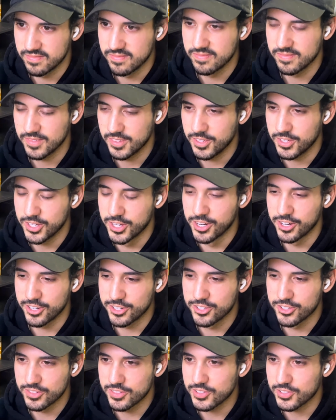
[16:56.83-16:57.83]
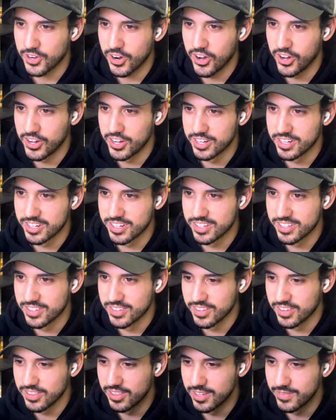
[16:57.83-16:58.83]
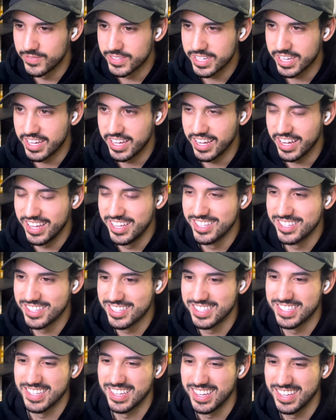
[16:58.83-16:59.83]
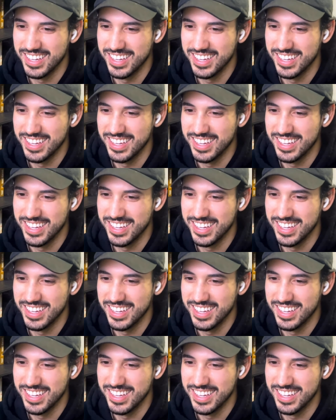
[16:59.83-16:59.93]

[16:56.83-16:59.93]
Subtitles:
Your strong, clumsy hands.